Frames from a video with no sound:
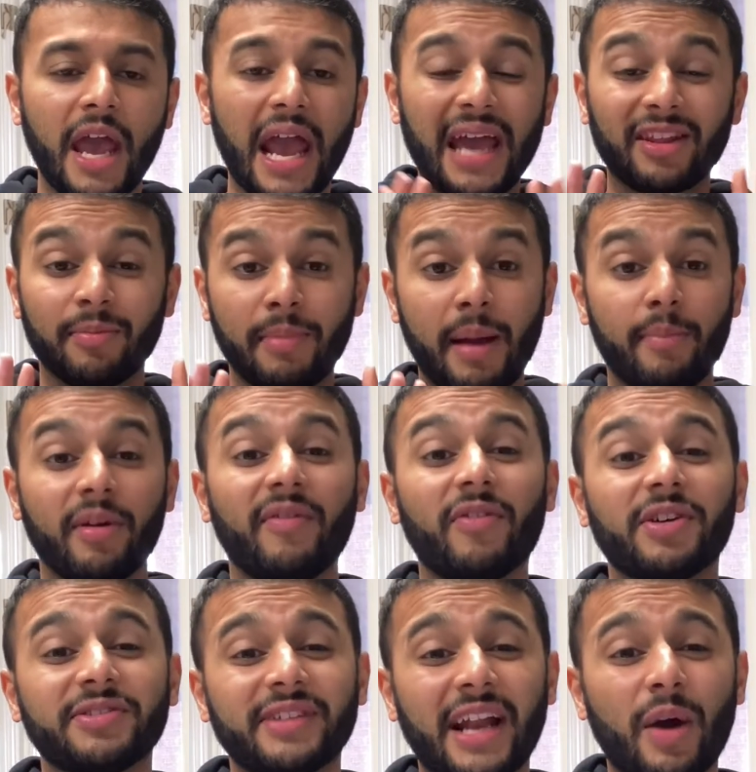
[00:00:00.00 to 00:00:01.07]
And the memory
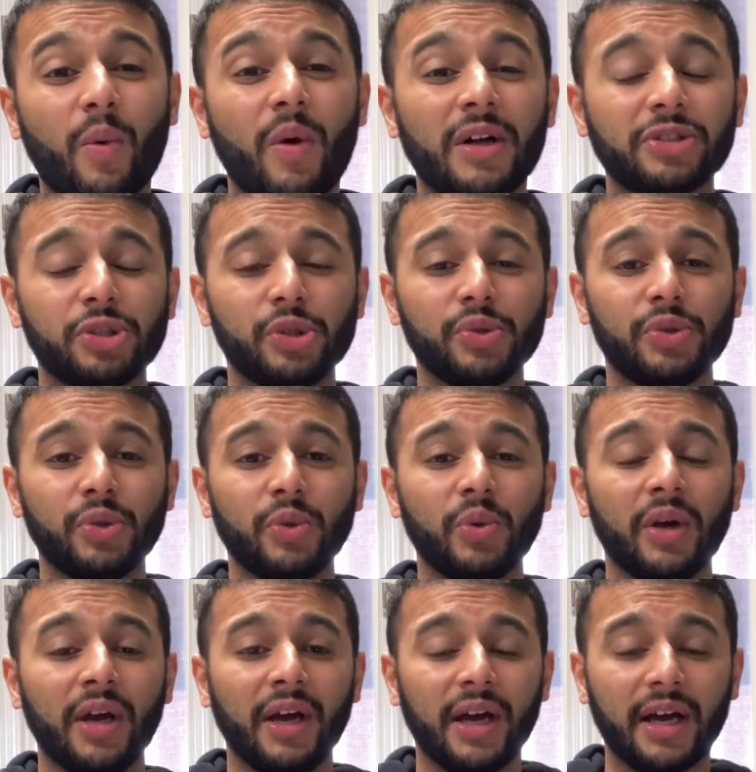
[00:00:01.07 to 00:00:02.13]
verse that I want you
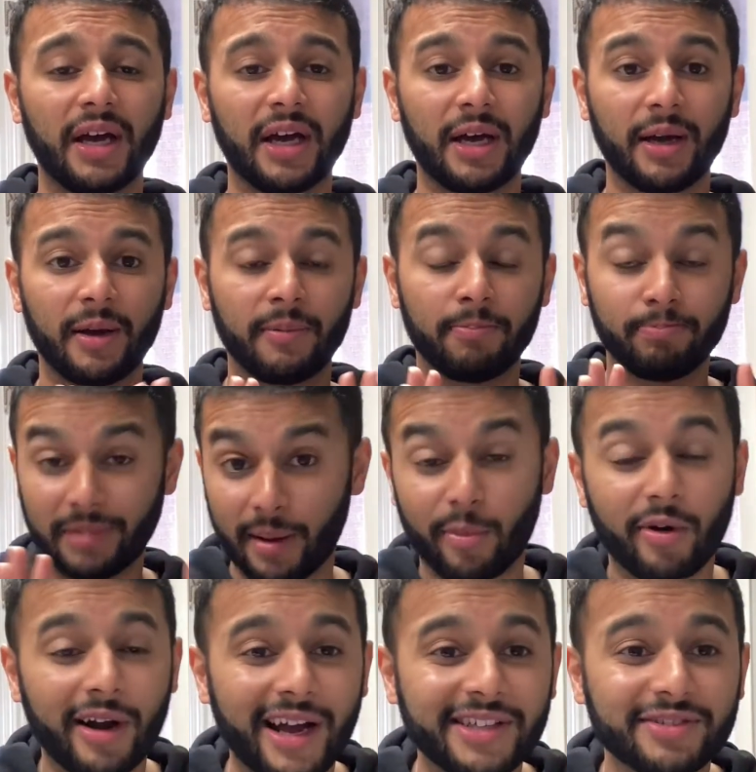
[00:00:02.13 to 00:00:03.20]
to uh,
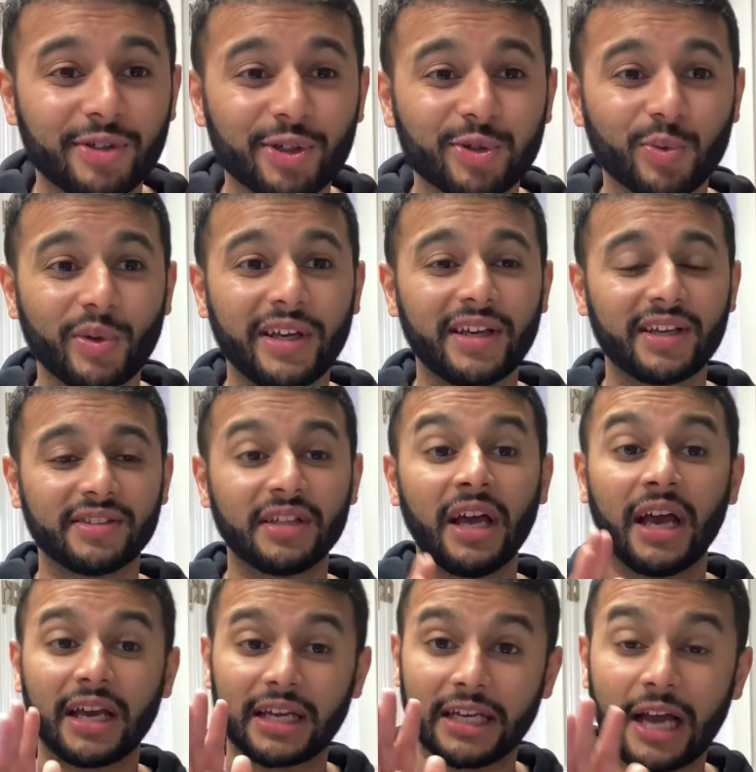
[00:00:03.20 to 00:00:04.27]
memorize this week is
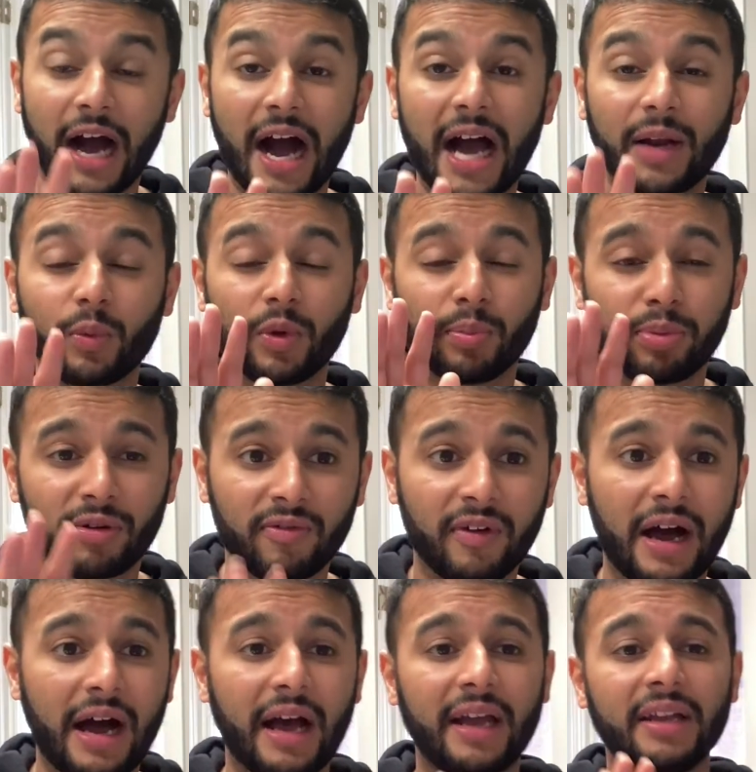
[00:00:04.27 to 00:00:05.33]
God will
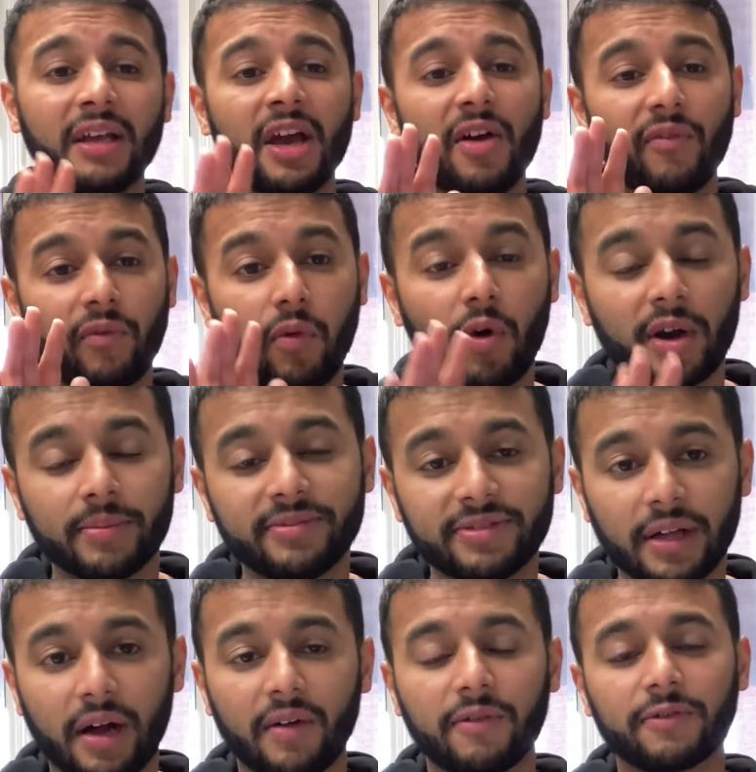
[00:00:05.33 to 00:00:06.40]
provide for
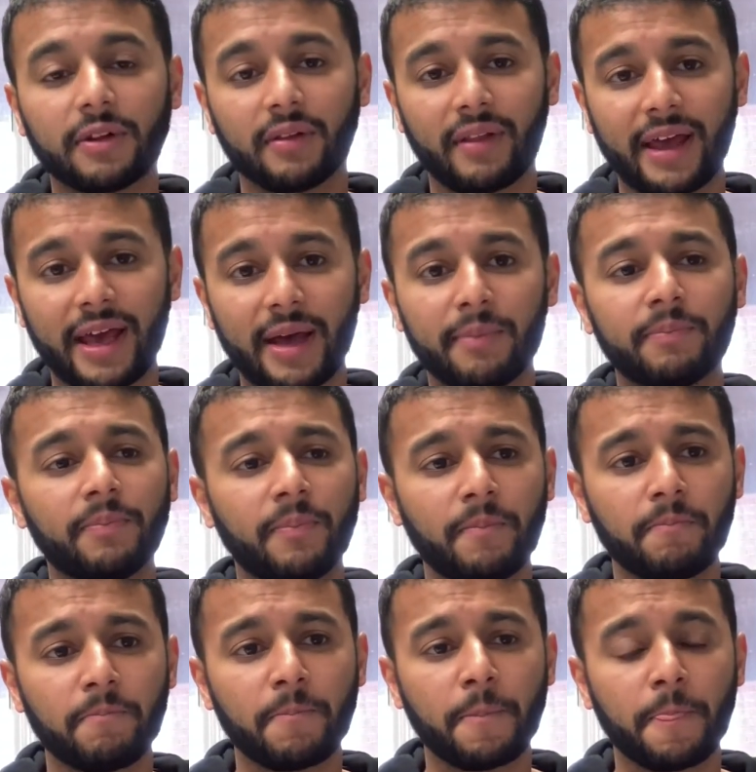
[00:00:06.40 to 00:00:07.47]
himself the lamb.
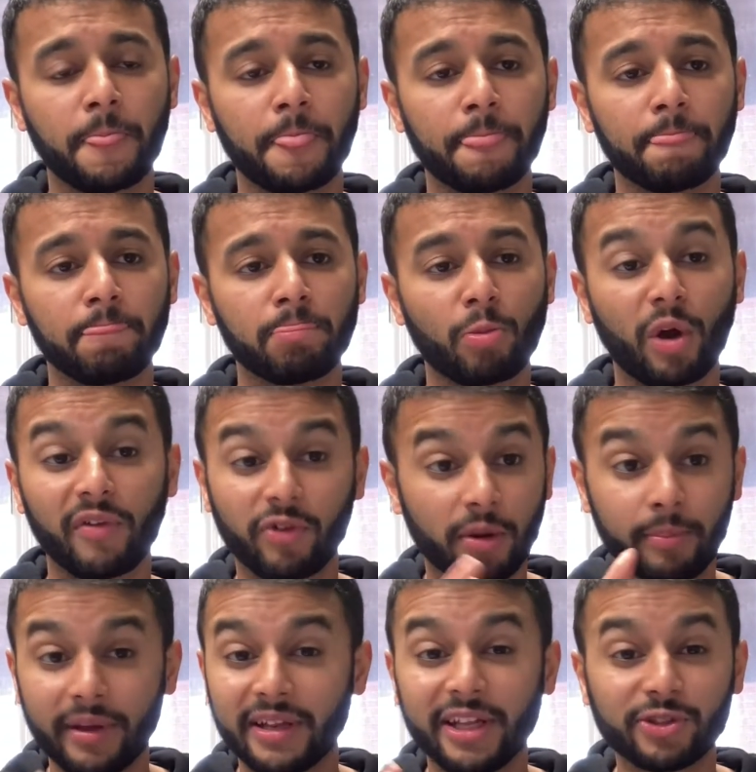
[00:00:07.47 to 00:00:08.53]
Or if your
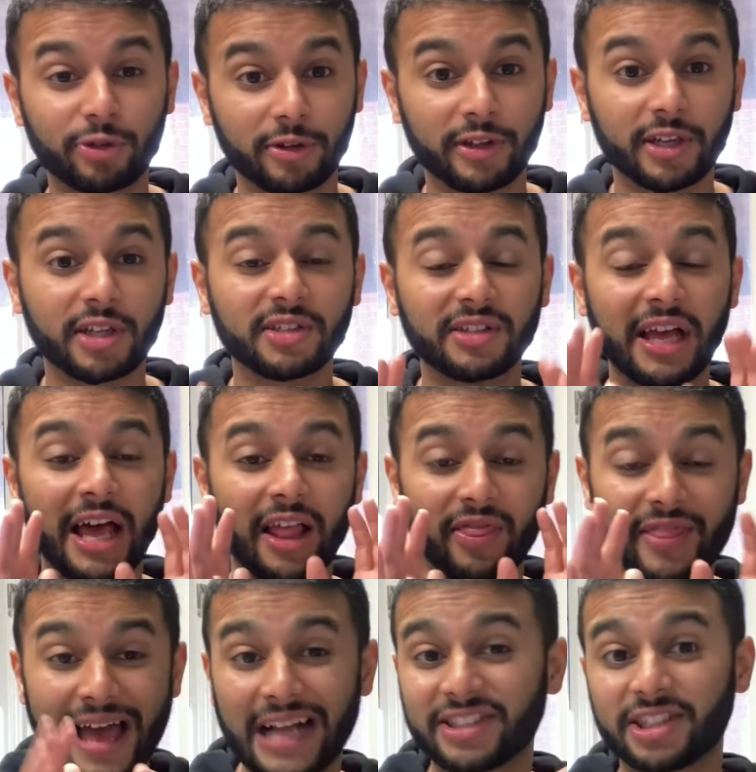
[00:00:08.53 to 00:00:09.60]
minis were little,
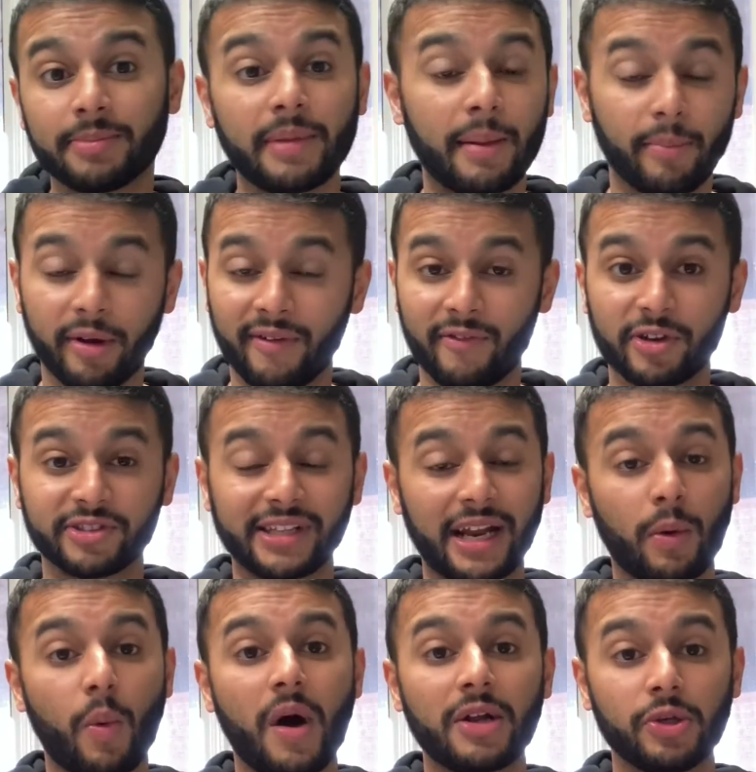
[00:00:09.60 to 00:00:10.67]
that's the memory verse that I
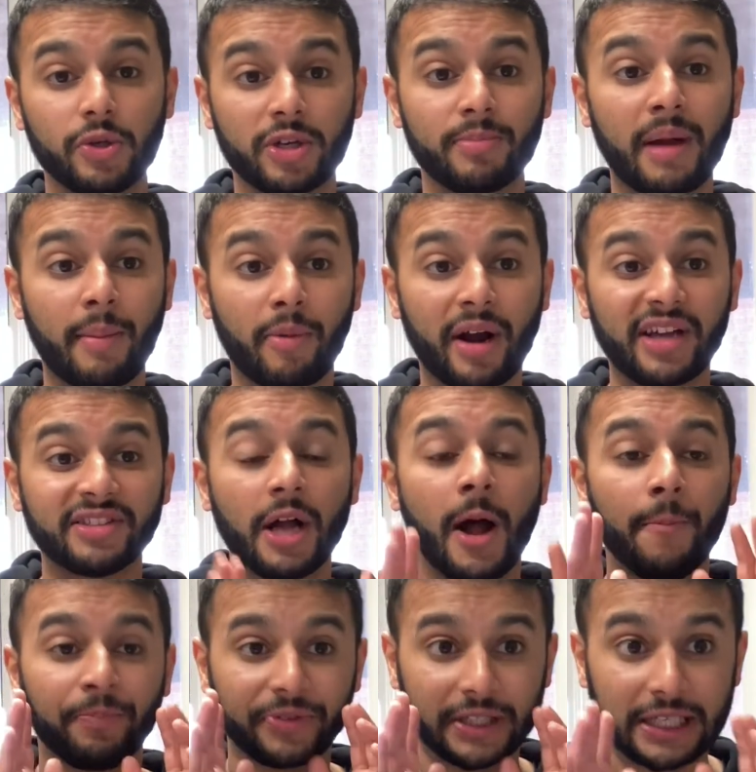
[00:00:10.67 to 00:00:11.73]
want you to memorize.
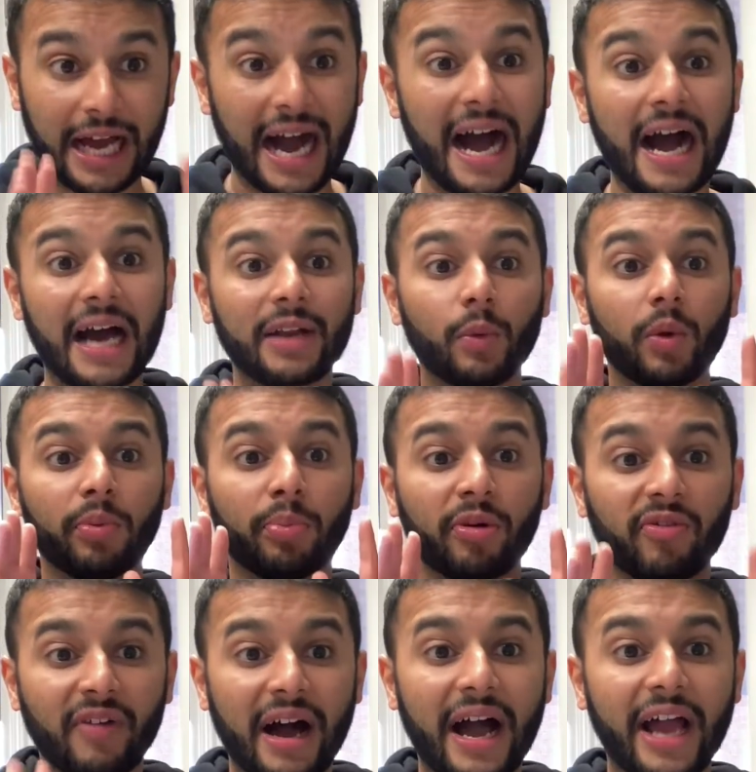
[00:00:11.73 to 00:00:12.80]
God will
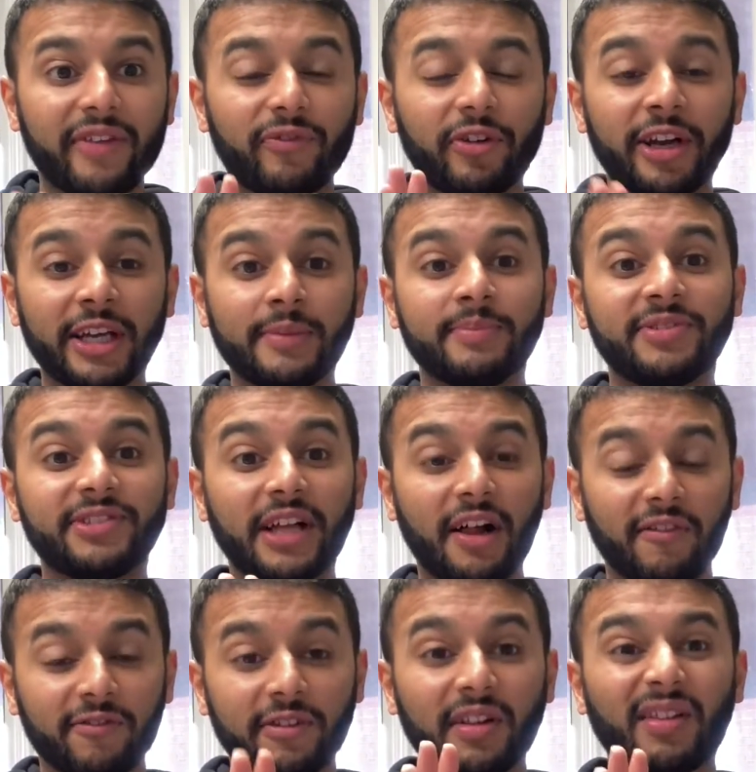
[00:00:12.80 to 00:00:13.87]
provide for
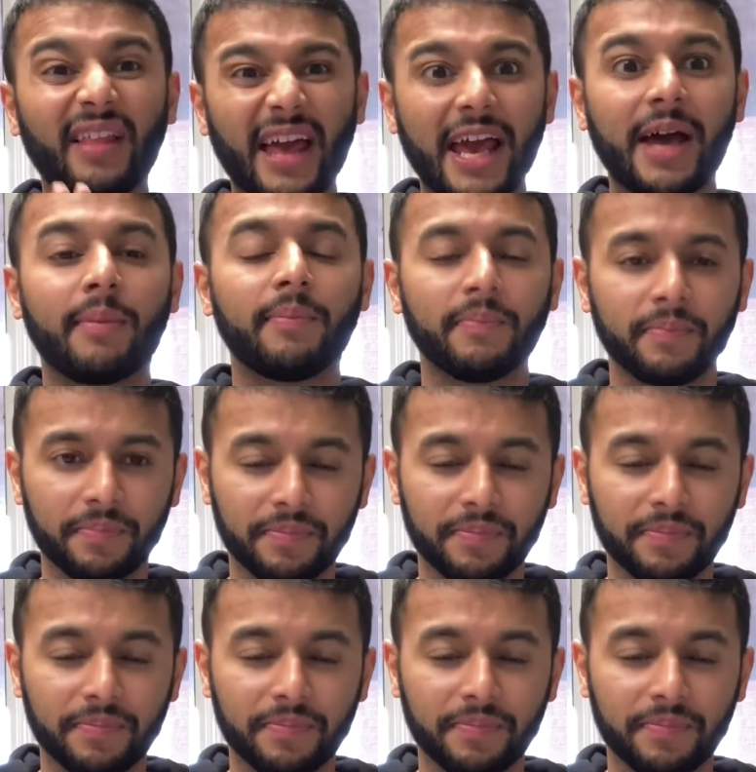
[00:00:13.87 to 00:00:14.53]
himself the lamb.